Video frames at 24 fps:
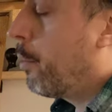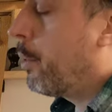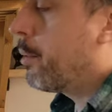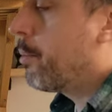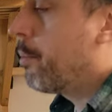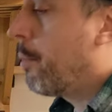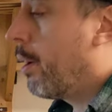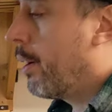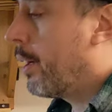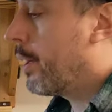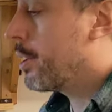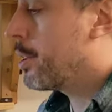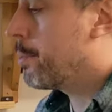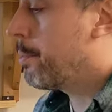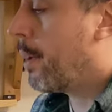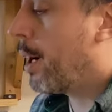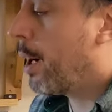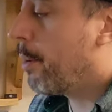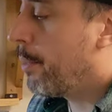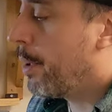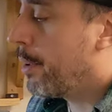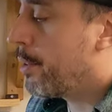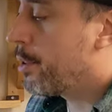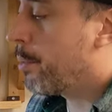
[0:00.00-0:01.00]
wouldn't mind
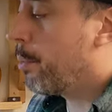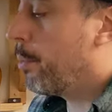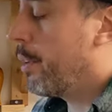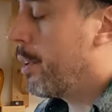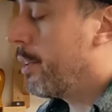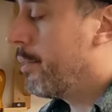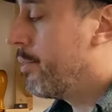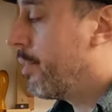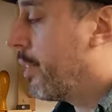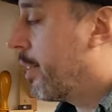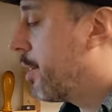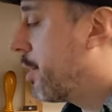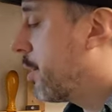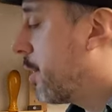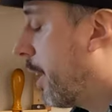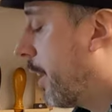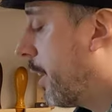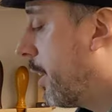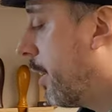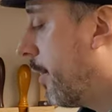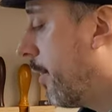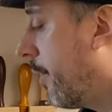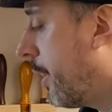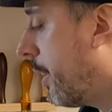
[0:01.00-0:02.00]
experimenting with them for the
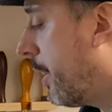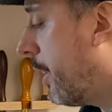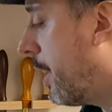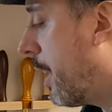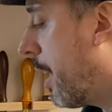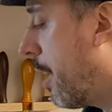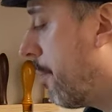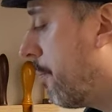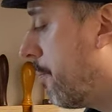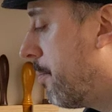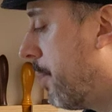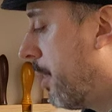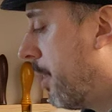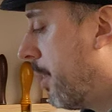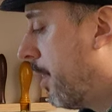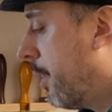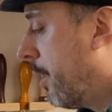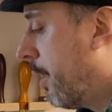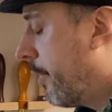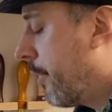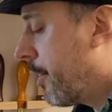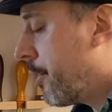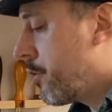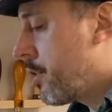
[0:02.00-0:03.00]
sake of the
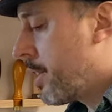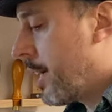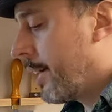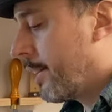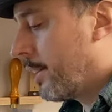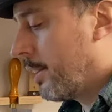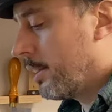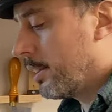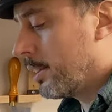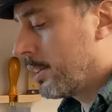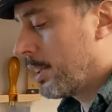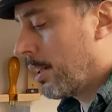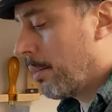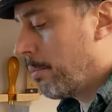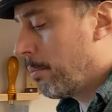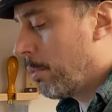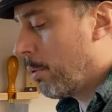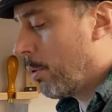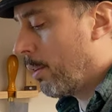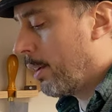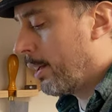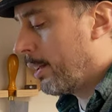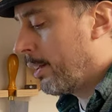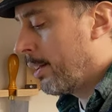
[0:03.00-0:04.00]
channel at some
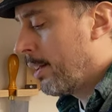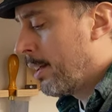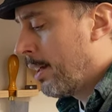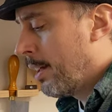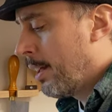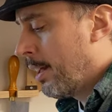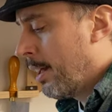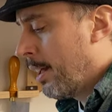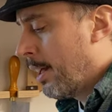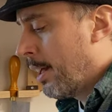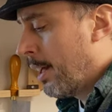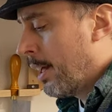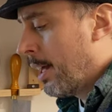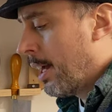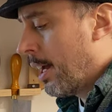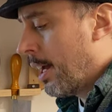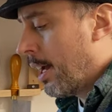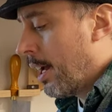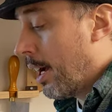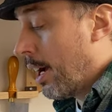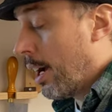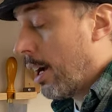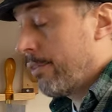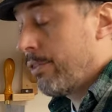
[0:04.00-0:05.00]
point.
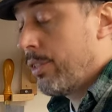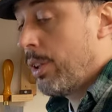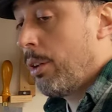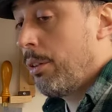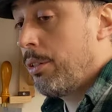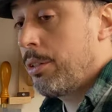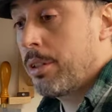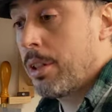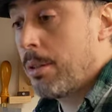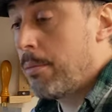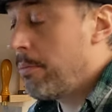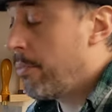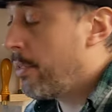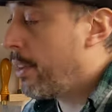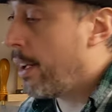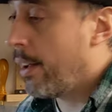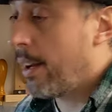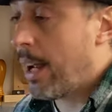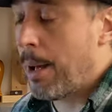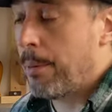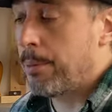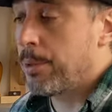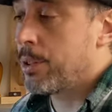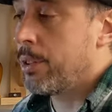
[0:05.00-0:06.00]
I've used them,
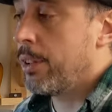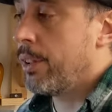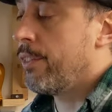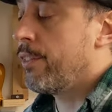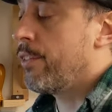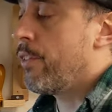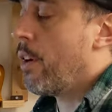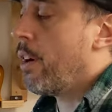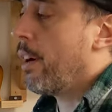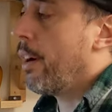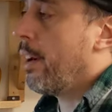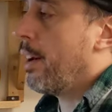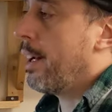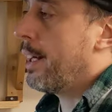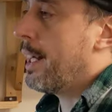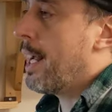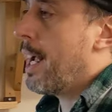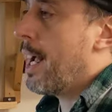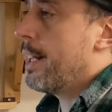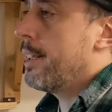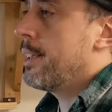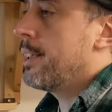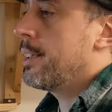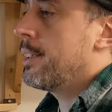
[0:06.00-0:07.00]
they're absolutely fine, and I
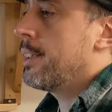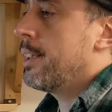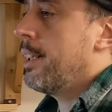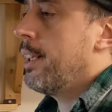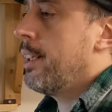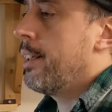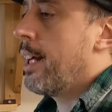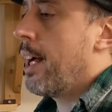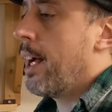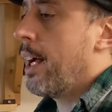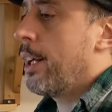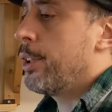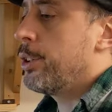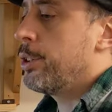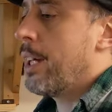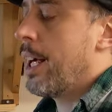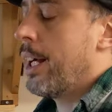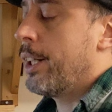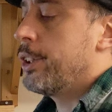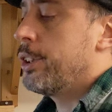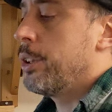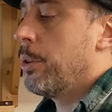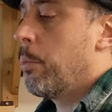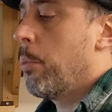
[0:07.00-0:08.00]
can see that
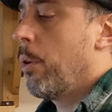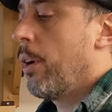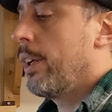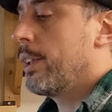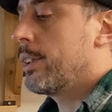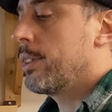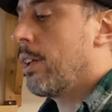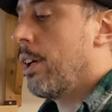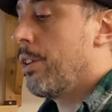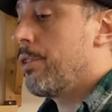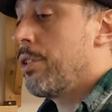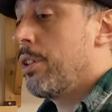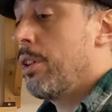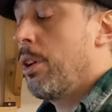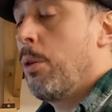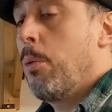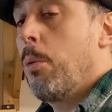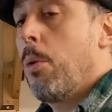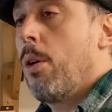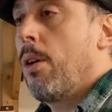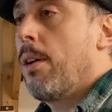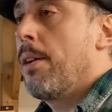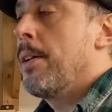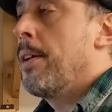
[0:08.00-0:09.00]
attraction where it's like, you know
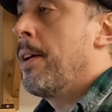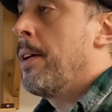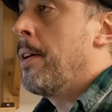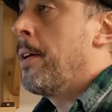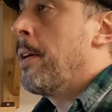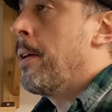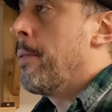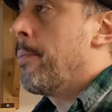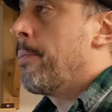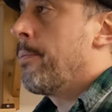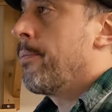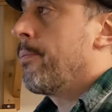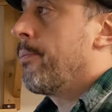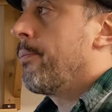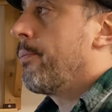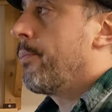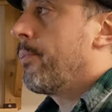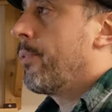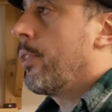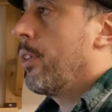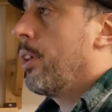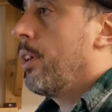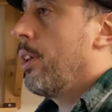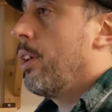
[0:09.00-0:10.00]
what,
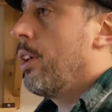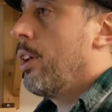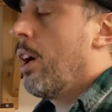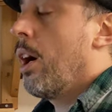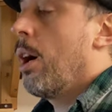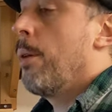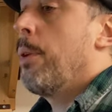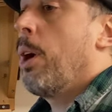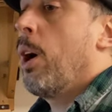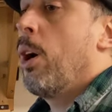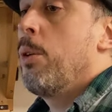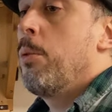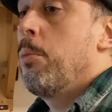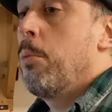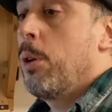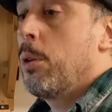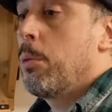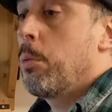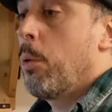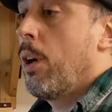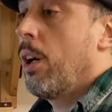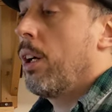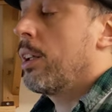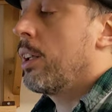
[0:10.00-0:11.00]
I'm a home
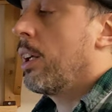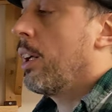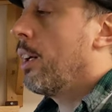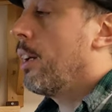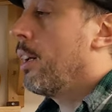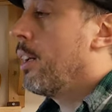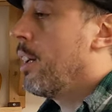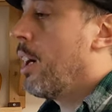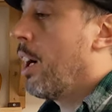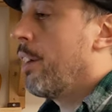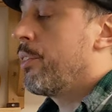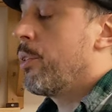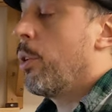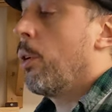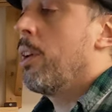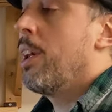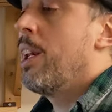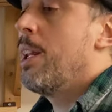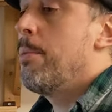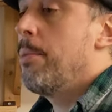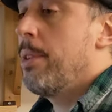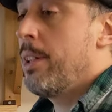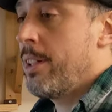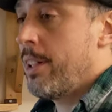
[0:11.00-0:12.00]
woodworker, I've got
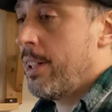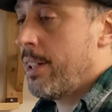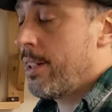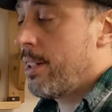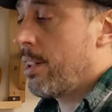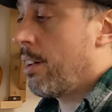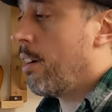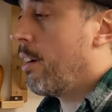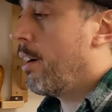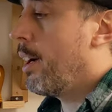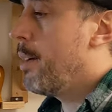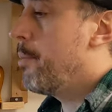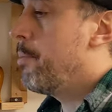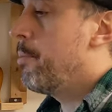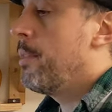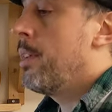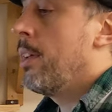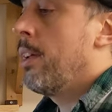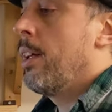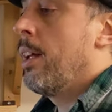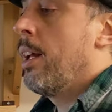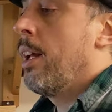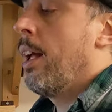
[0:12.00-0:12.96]
limited time.